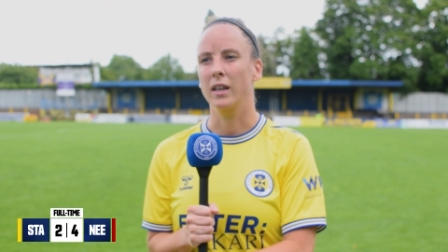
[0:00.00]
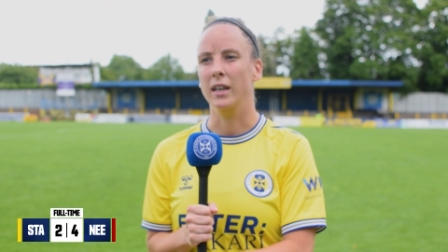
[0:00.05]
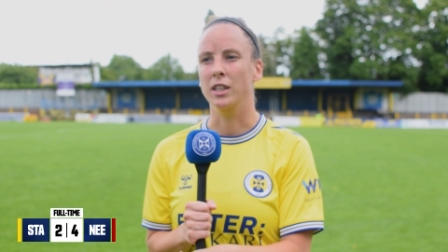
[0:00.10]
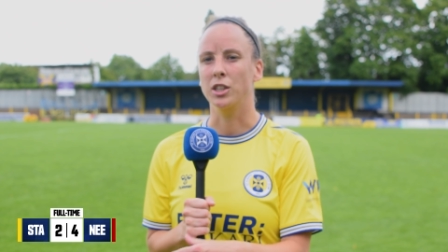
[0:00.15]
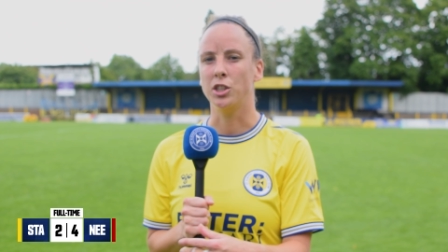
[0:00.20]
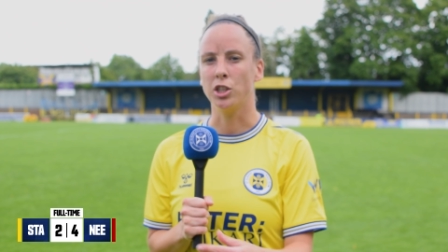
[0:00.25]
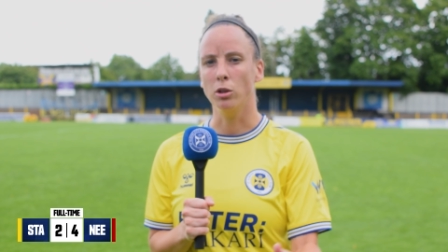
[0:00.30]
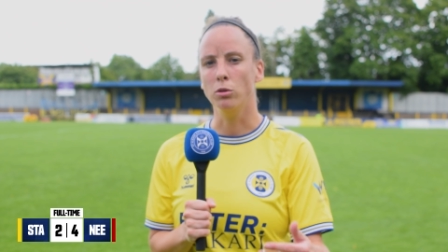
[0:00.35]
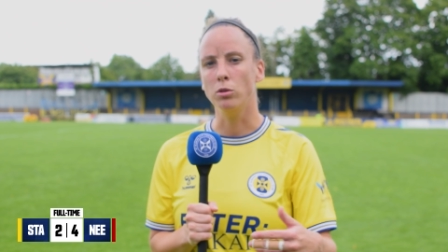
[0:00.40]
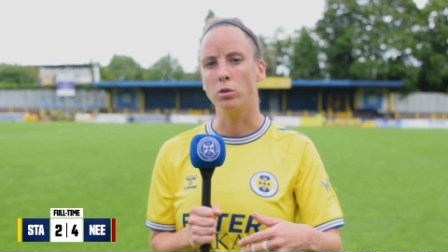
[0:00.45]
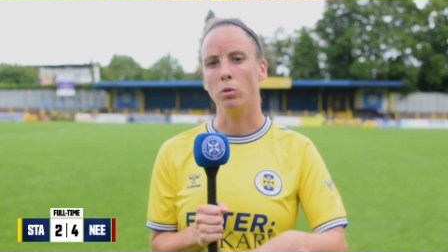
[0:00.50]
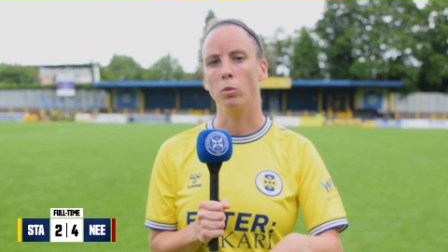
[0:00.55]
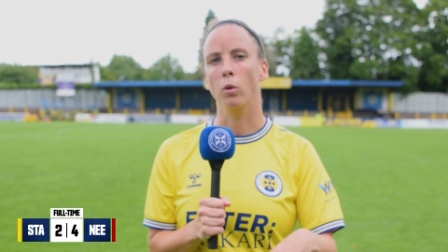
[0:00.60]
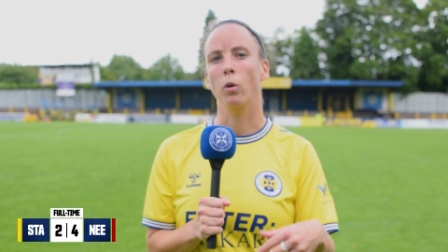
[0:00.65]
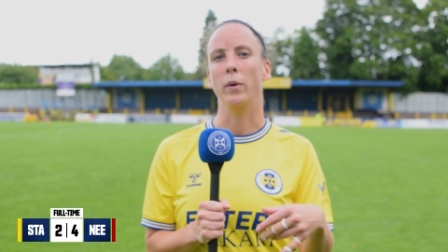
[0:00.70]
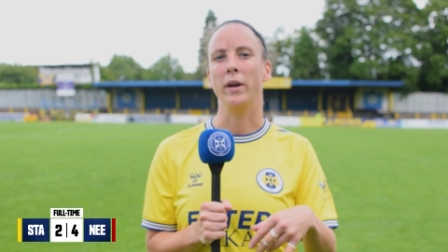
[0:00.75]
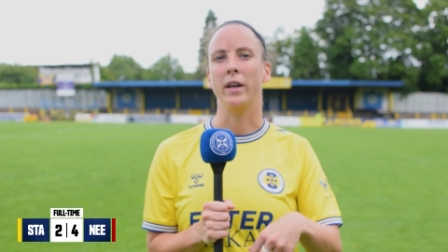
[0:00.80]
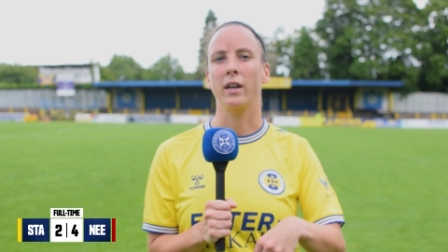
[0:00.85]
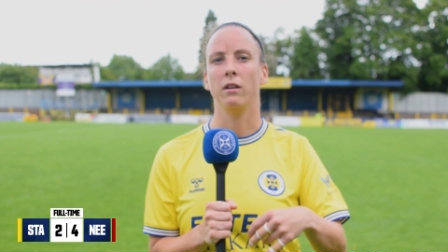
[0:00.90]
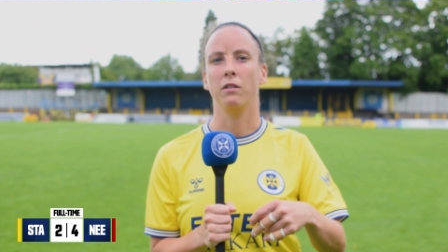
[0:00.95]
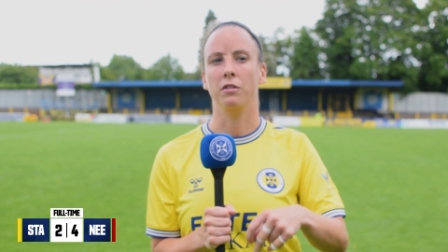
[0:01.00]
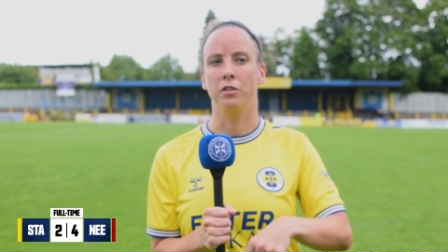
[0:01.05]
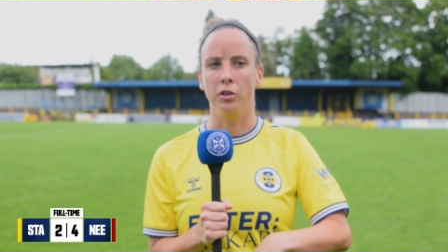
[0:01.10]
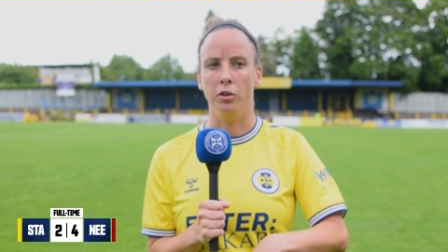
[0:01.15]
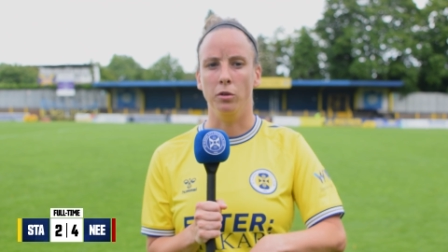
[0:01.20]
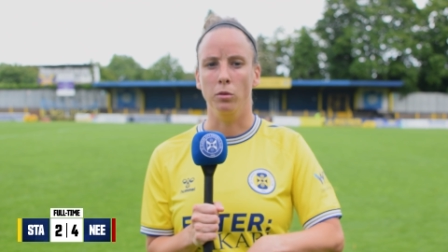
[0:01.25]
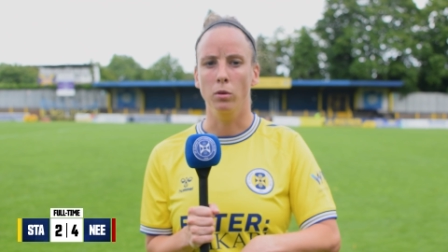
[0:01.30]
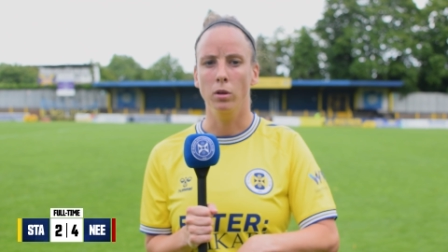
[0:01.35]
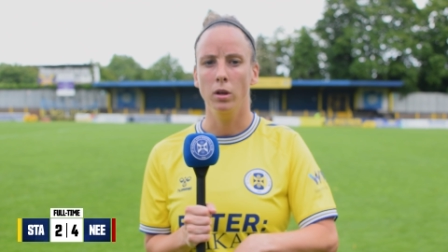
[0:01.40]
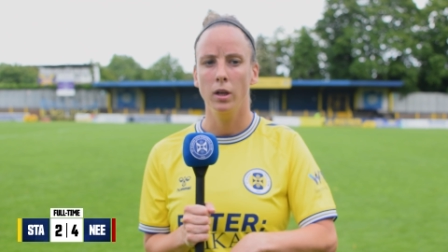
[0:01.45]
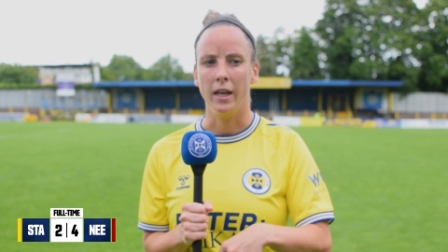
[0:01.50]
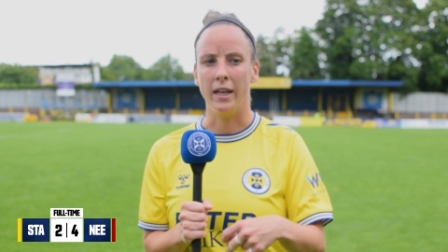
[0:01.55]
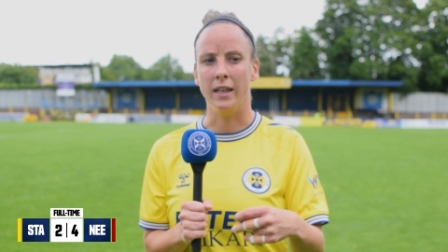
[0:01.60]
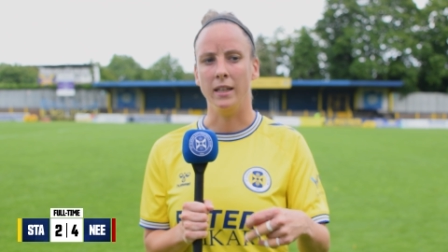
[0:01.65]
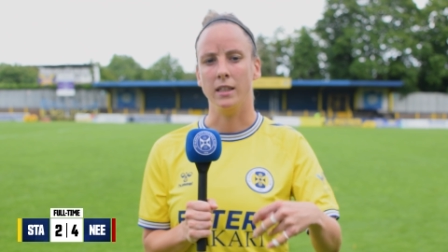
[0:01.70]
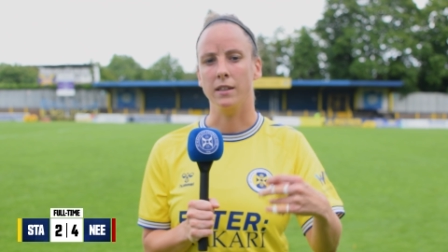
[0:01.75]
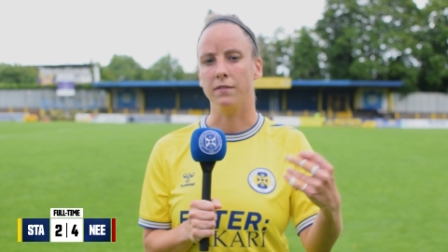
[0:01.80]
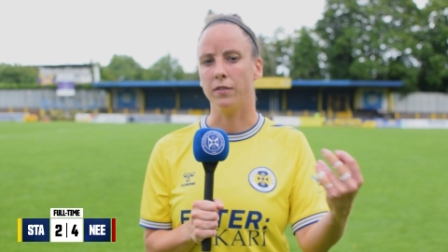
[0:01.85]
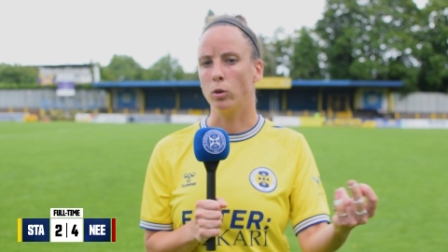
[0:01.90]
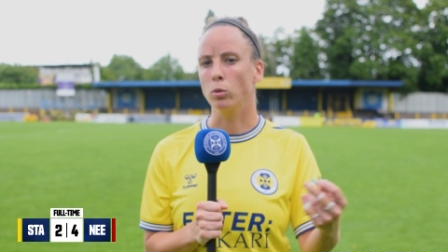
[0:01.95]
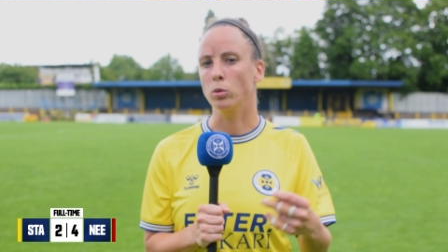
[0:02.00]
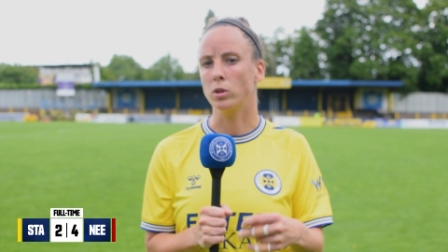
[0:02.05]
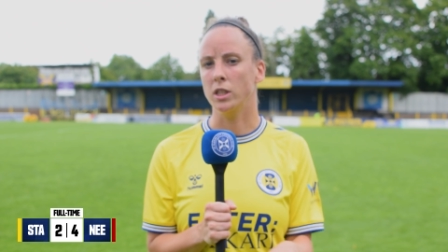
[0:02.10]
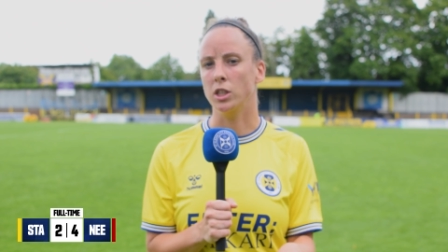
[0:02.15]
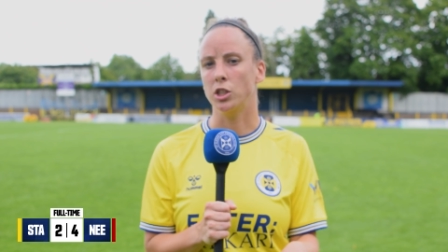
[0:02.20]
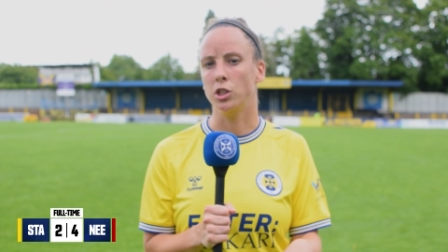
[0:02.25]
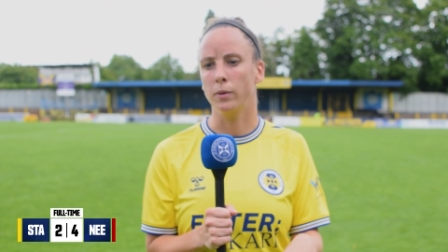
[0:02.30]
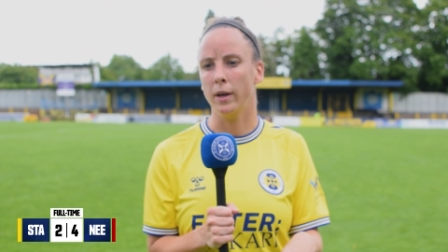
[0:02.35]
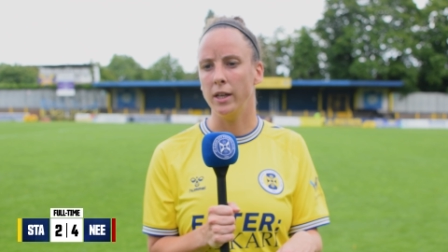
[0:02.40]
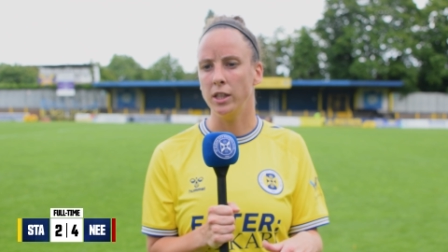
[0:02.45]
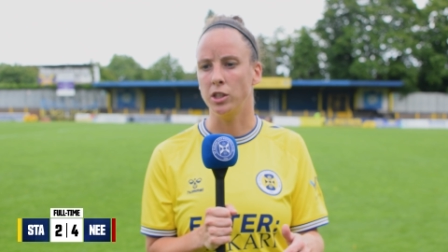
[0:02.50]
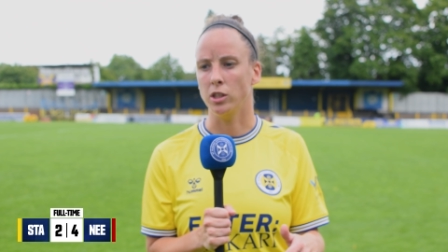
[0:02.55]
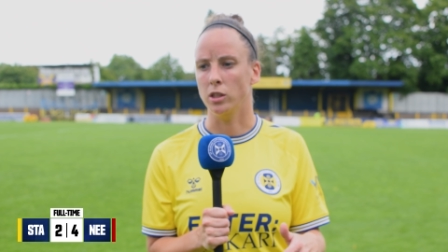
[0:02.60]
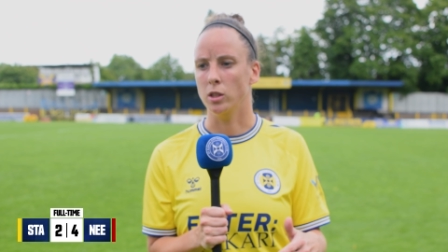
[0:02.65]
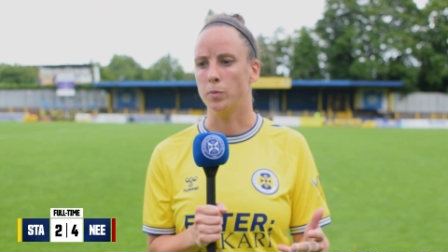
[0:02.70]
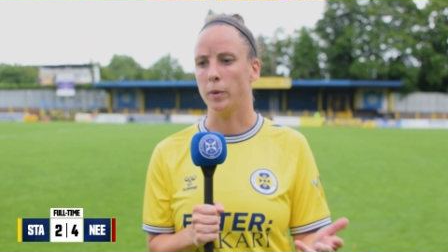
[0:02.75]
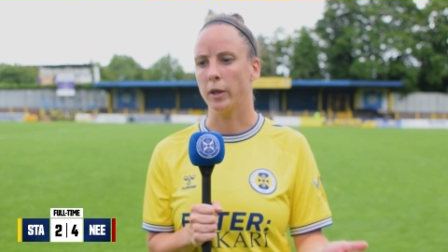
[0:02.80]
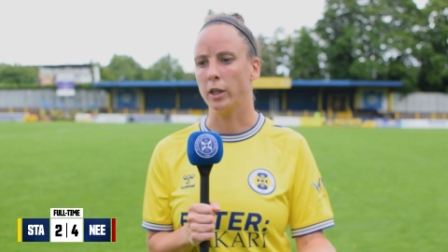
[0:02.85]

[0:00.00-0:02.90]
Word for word: it shows what we can do in difficult situations